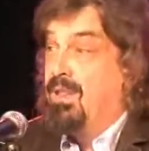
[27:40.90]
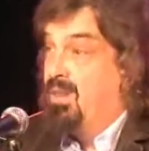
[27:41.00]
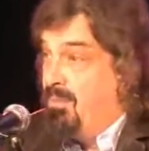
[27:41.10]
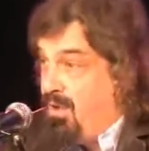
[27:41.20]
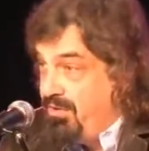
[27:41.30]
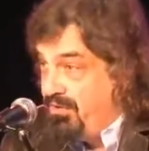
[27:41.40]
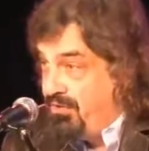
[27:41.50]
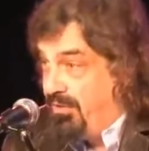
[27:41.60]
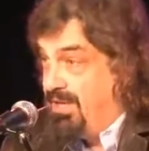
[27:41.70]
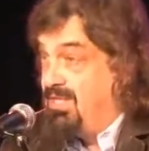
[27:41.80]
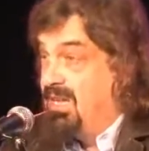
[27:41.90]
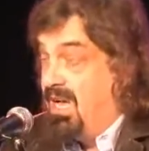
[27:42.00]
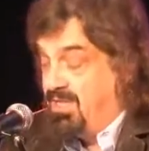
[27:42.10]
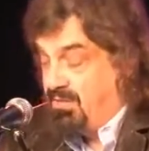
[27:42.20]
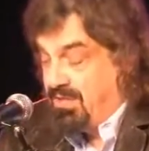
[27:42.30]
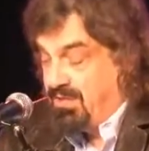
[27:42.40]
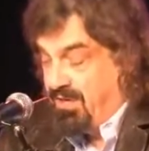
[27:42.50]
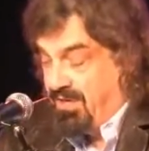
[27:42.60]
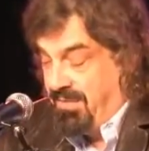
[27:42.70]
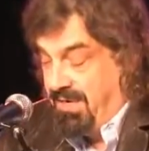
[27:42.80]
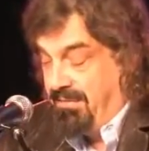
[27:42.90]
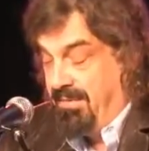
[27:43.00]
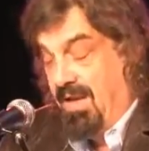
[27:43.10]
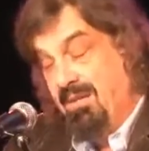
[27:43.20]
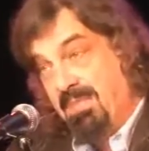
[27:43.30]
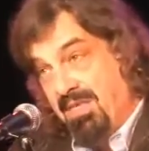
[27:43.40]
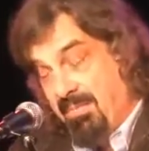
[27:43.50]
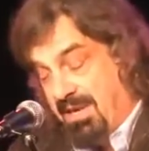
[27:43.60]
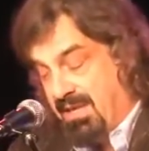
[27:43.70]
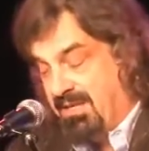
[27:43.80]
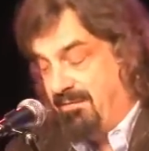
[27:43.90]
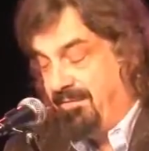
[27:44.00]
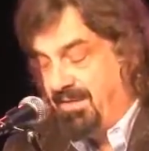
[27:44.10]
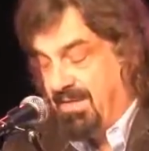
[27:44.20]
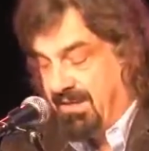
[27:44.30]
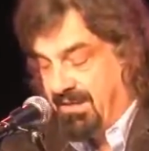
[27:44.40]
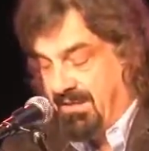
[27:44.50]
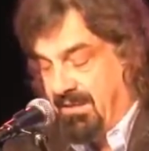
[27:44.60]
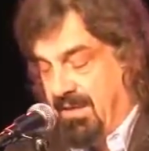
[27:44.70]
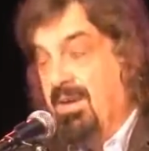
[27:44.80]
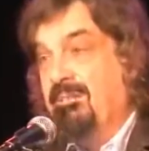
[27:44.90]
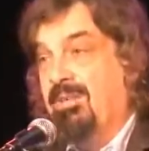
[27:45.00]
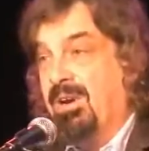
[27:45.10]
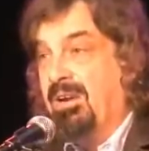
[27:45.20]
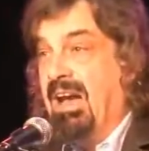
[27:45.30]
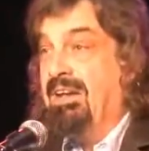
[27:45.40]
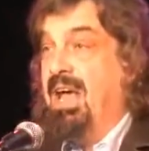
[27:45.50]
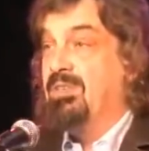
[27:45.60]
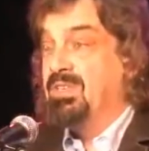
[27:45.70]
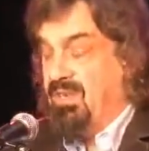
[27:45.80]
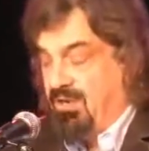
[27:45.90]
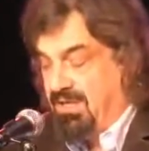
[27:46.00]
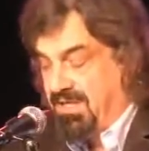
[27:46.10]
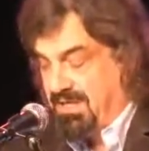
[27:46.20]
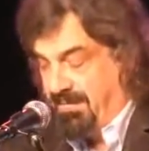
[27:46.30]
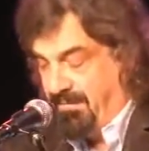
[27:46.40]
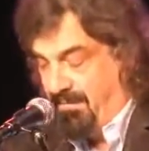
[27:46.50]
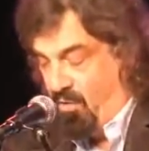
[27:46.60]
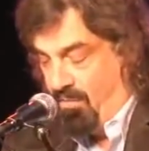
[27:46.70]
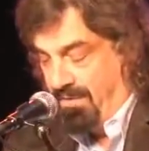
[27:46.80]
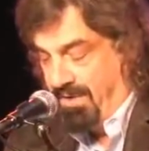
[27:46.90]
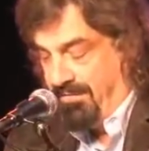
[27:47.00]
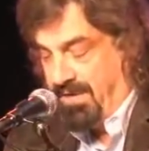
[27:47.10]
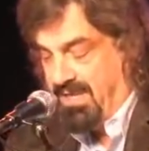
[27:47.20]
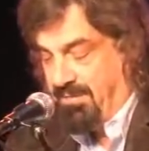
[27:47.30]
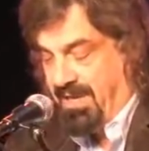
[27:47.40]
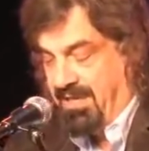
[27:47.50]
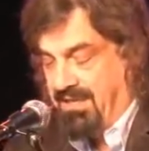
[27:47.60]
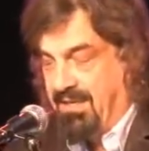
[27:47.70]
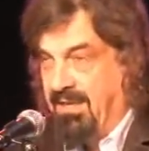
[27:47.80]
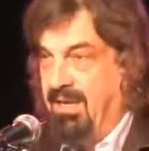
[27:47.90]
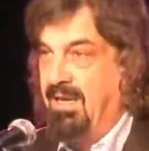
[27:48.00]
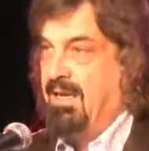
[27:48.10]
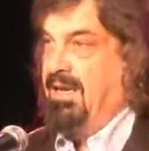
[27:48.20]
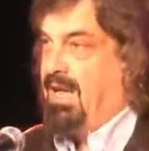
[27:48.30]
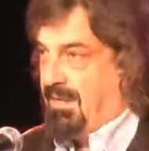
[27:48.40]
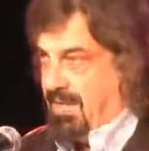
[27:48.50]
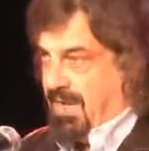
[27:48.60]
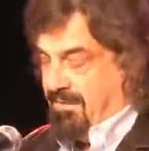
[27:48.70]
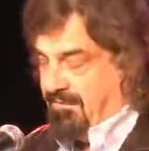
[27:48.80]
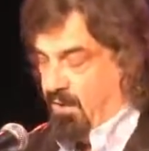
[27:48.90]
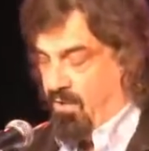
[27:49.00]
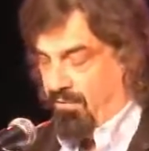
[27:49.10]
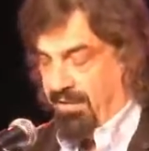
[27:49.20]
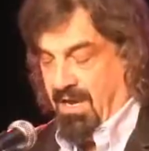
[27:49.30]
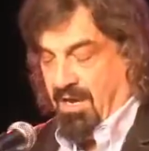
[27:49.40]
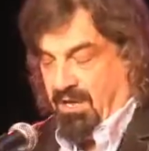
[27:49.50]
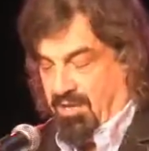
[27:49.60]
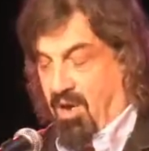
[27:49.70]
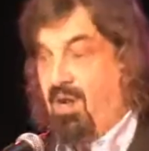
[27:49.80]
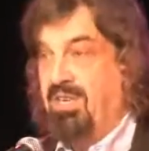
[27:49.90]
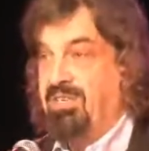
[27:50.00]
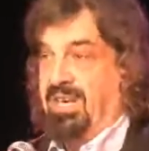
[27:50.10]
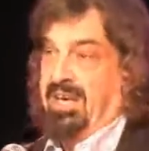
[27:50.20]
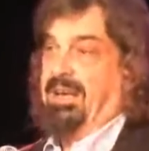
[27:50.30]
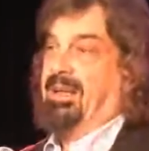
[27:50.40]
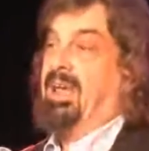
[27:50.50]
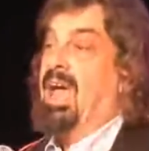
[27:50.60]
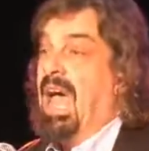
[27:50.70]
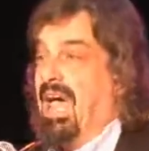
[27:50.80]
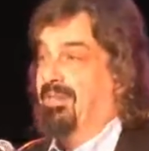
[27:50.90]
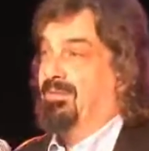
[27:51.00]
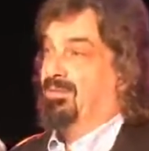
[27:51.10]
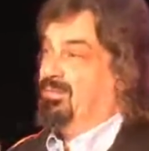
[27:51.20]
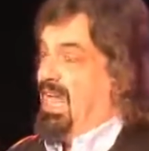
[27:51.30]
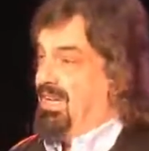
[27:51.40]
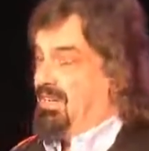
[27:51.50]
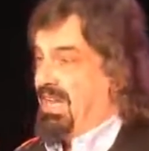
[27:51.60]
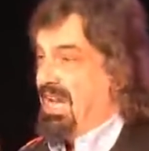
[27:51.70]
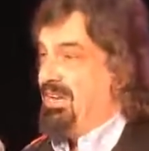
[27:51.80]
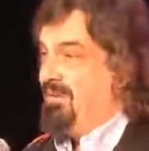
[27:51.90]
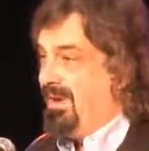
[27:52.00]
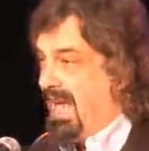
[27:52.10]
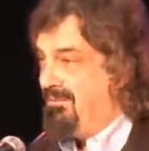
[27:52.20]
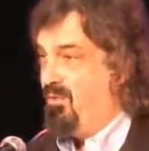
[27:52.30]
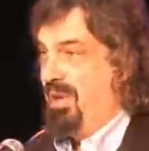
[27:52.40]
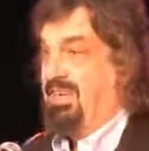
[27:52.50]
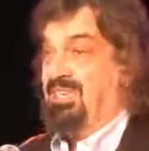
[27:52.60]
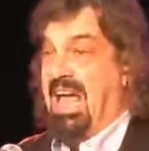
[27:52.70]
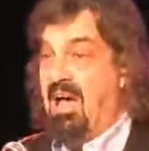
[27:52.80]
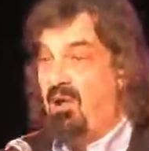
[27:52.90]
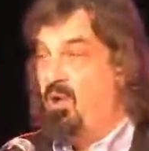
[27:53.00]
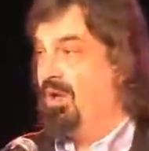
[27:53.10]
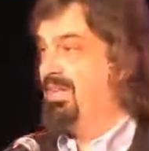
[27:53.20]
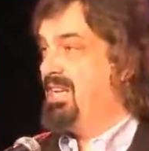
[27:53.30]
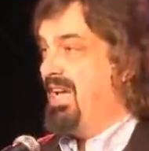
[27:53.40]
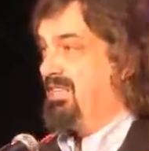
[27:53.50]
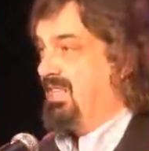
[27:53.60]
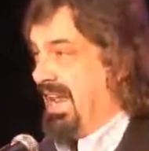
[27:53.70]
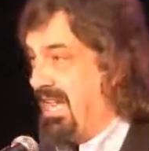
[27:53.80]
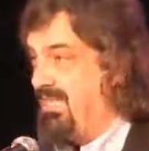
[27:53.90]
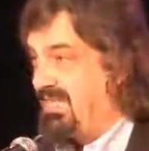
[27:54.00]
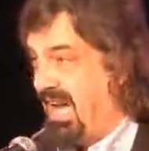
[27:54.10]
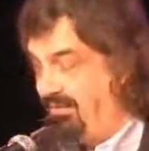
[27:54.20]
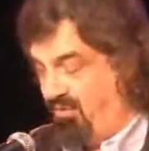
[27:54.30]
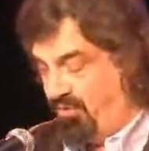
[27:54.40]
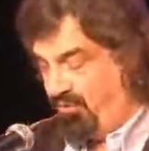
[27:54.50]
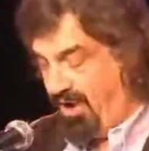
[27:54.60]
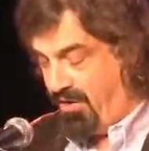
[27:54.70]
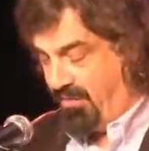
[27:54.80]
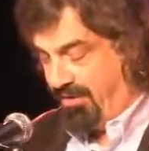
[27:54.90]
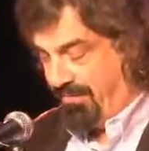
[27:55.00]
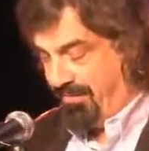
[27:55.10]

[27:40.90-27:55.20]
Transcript: The modern story starts with astronomy and mathematics and physics, figuring out how the solar system formed in the first place. It then involved geology and the, the idea of land formation, how long it takes a landscape to erode.